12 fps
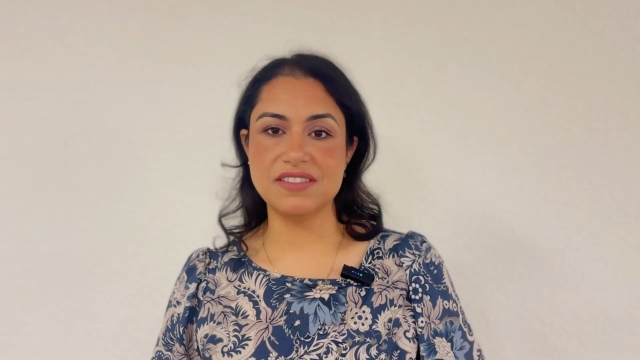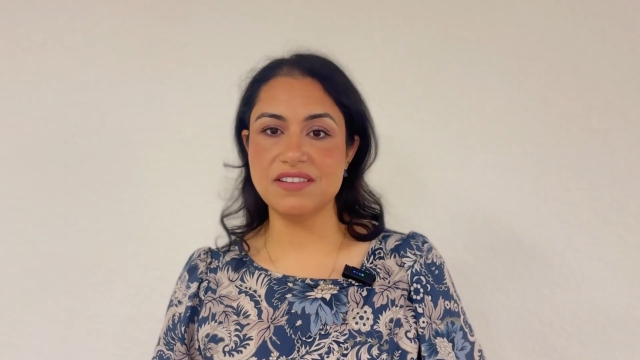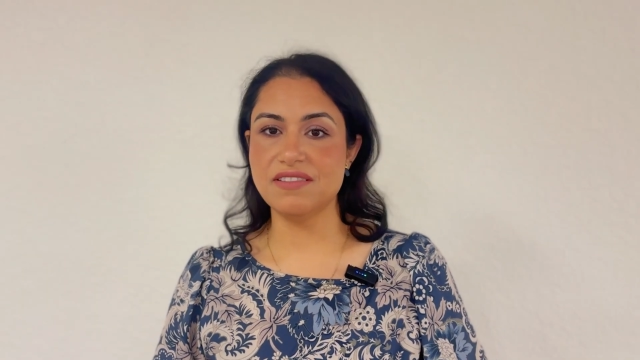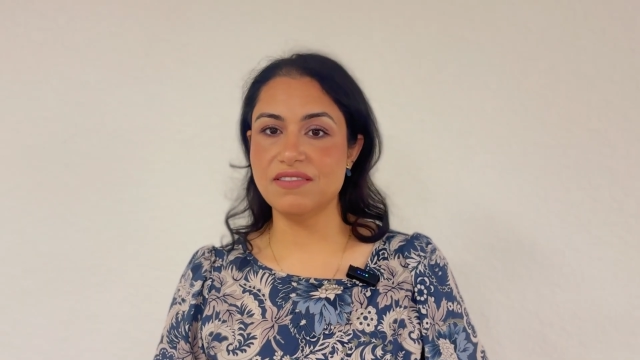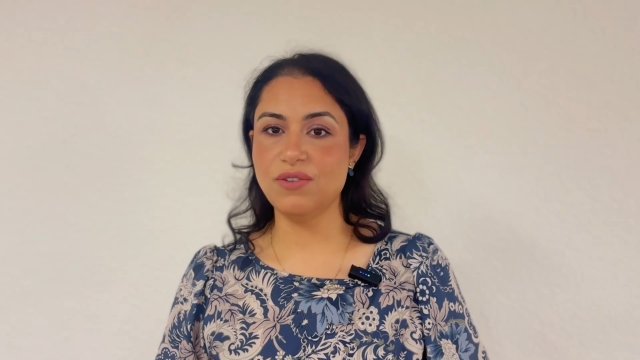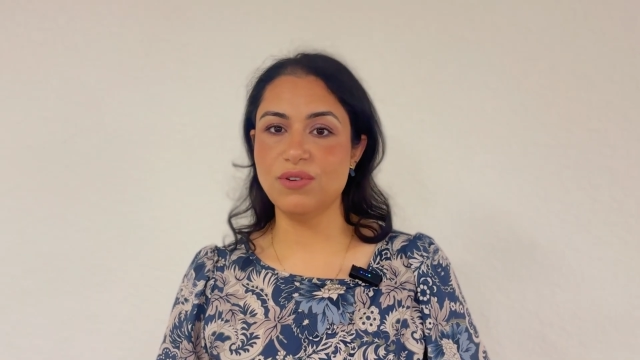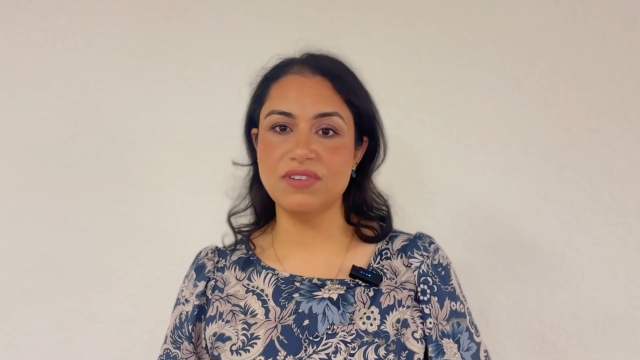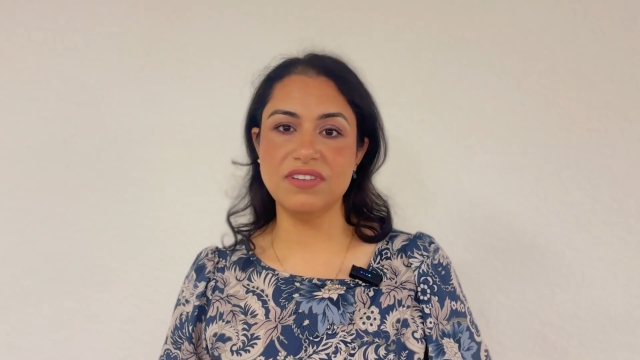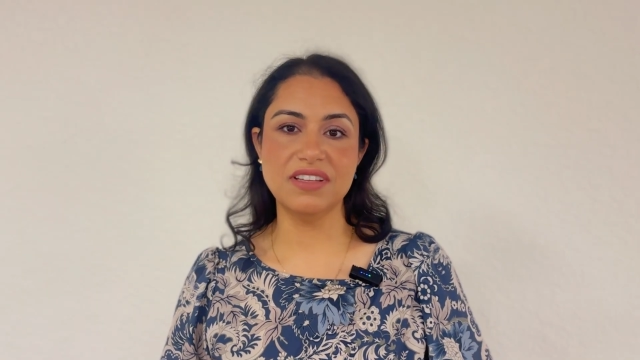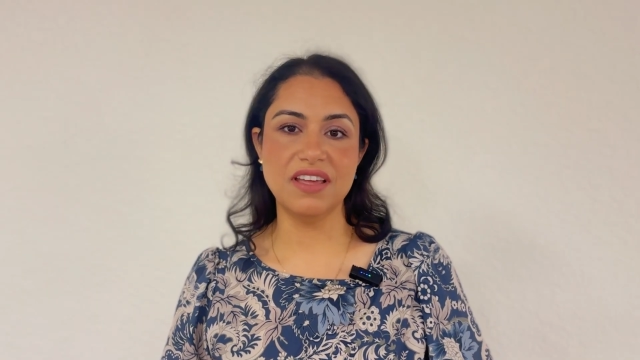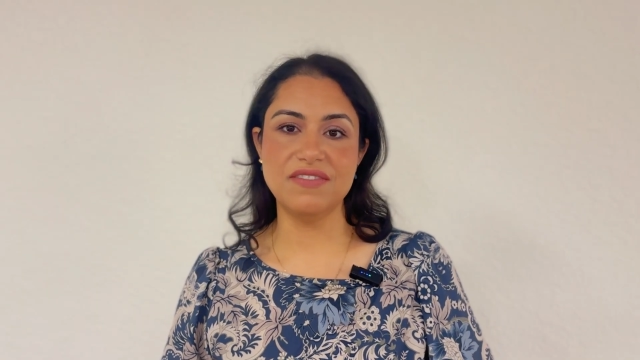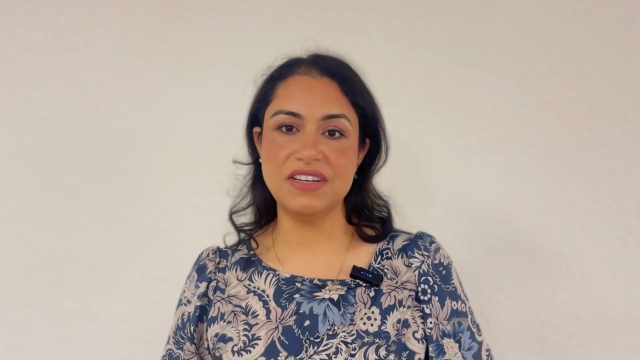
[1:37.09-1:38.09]
their oral
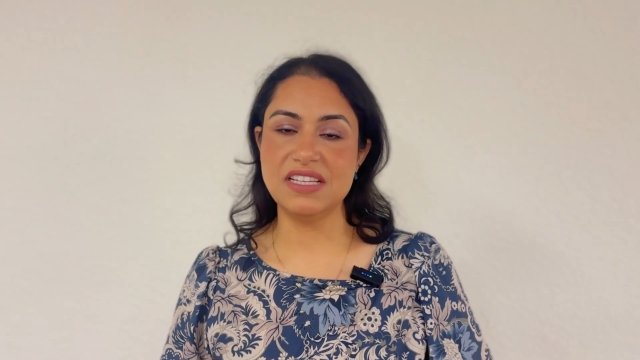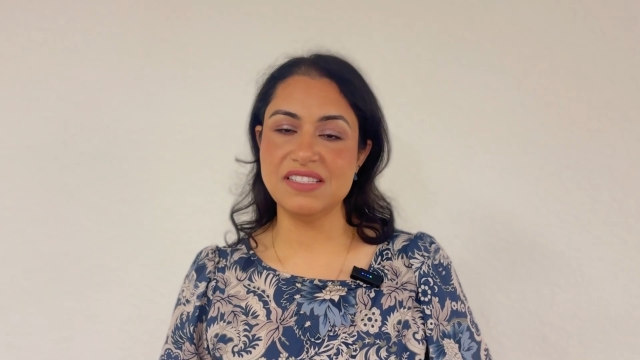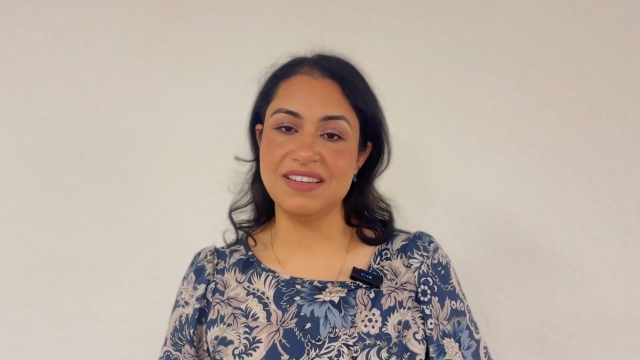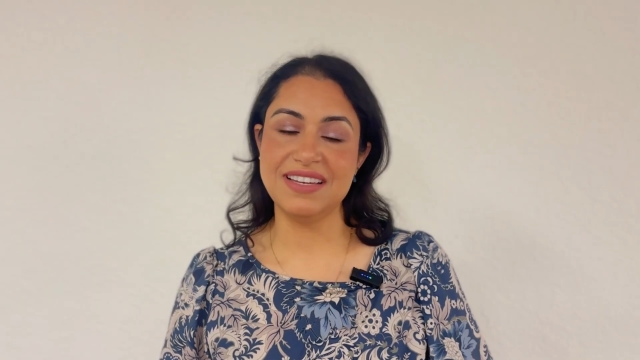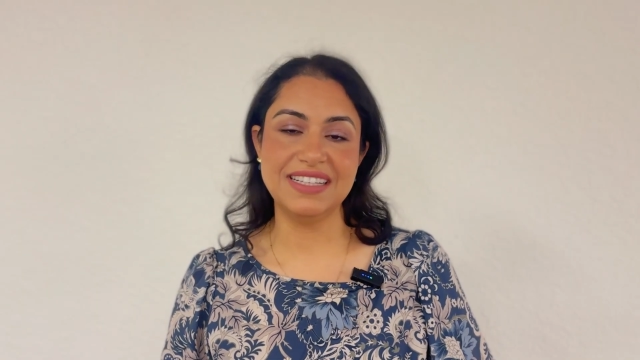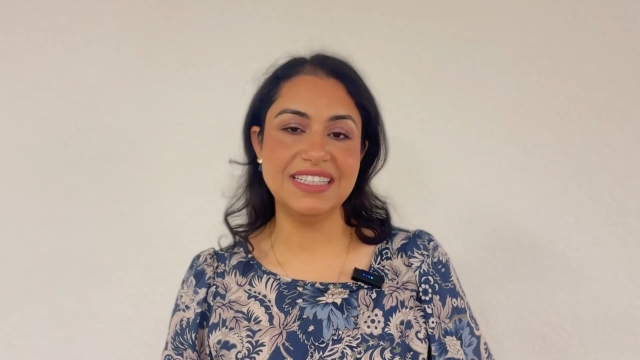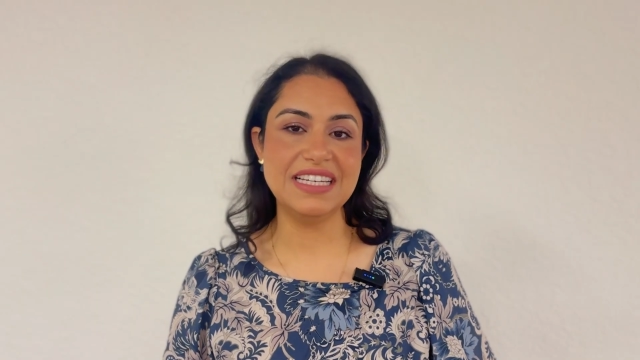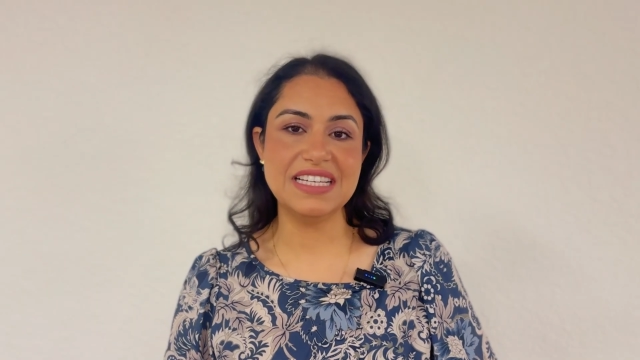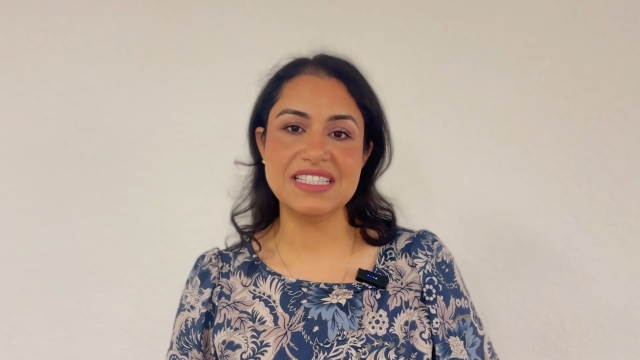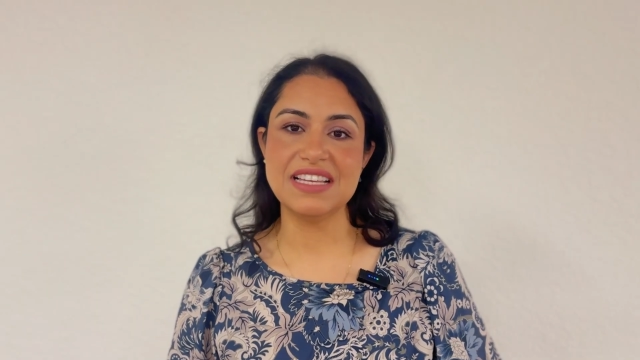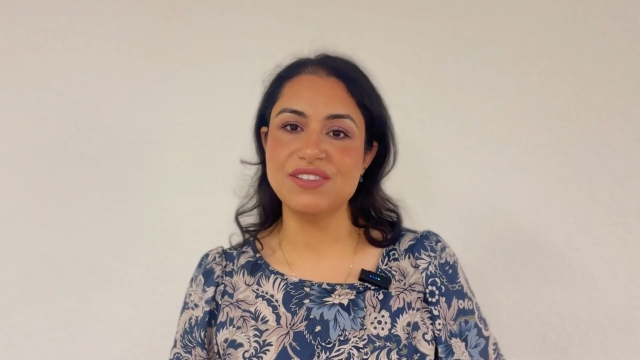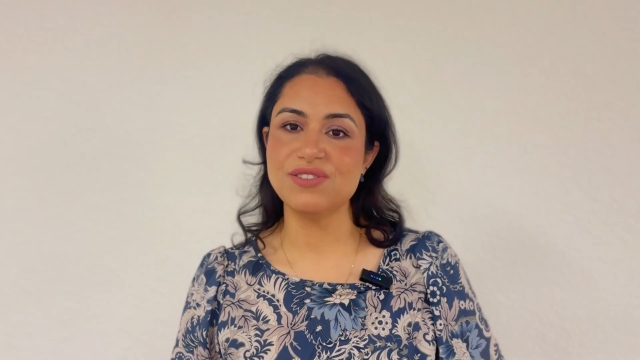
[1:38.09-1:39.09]
cavity isn't the
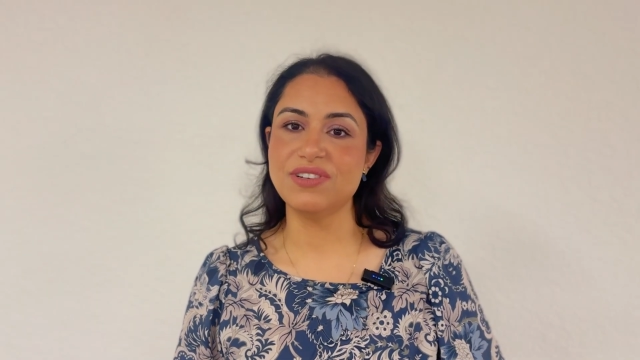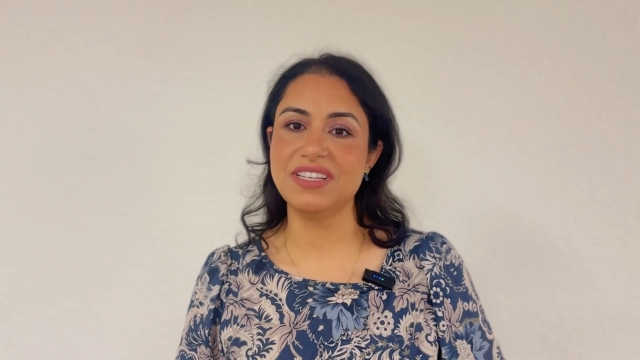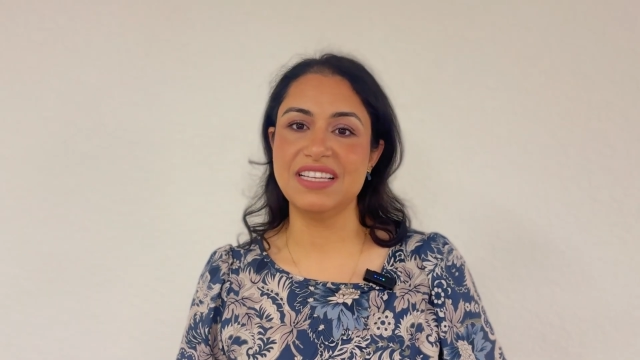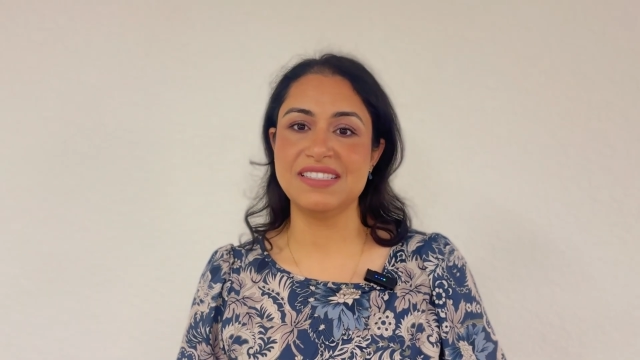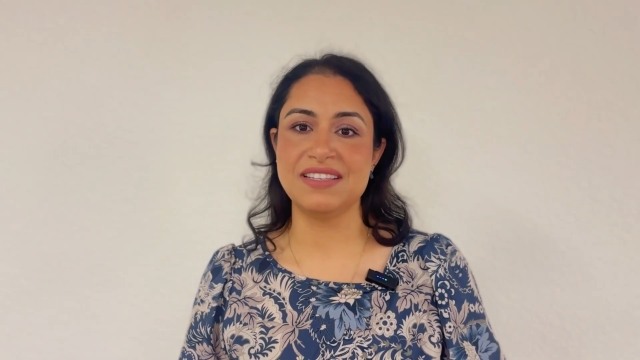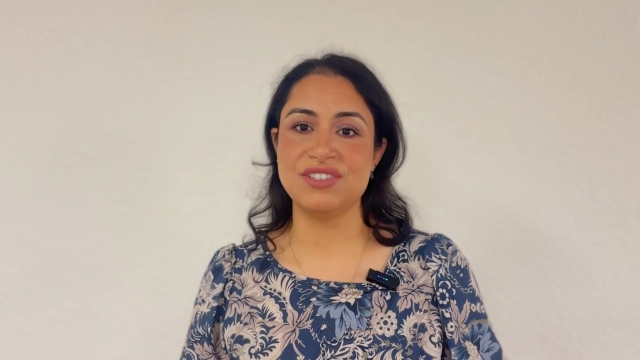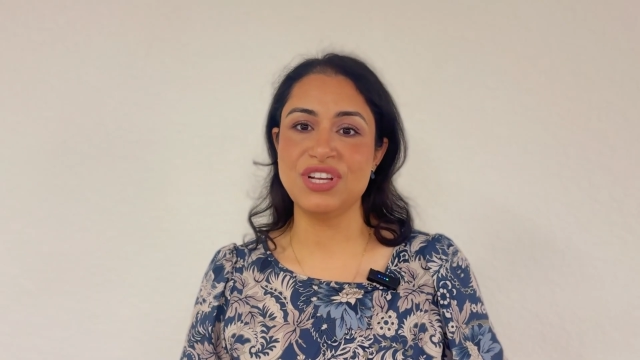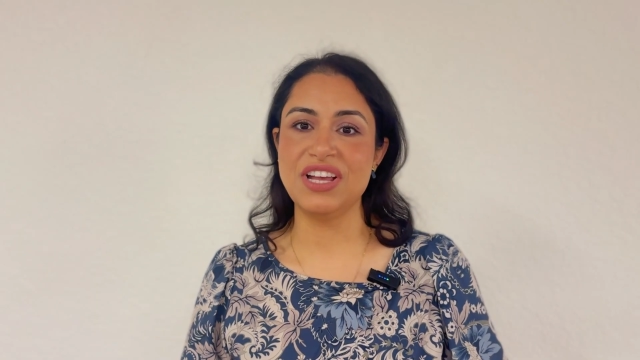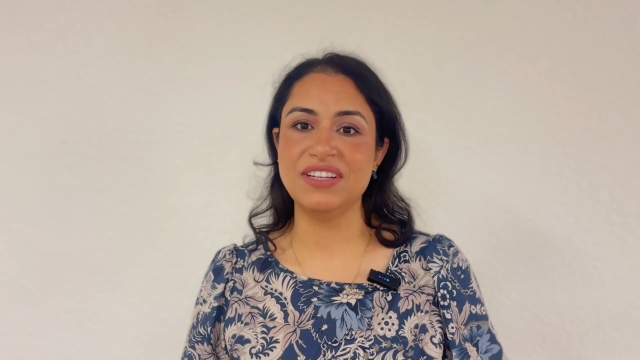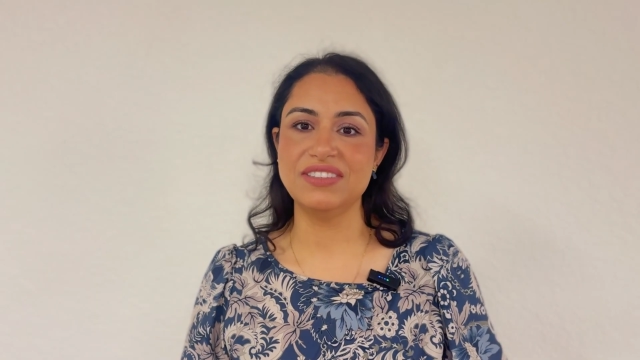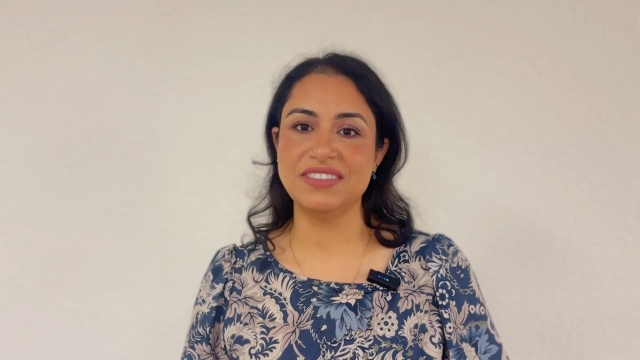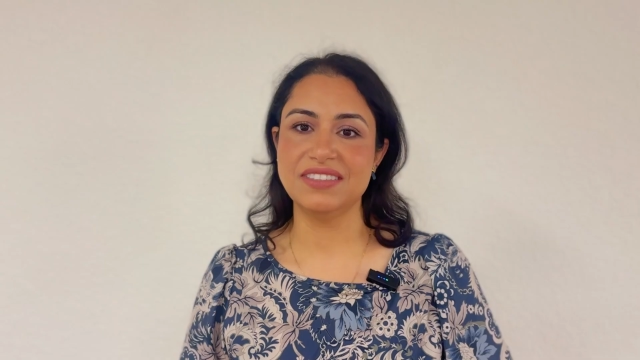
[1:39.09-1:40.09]
cleanest, and you start to kiss the
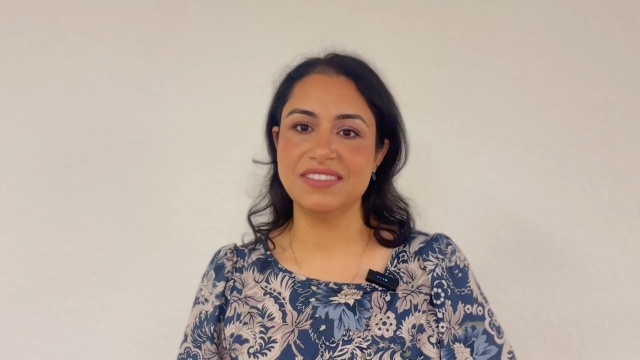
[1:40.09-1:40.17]
child,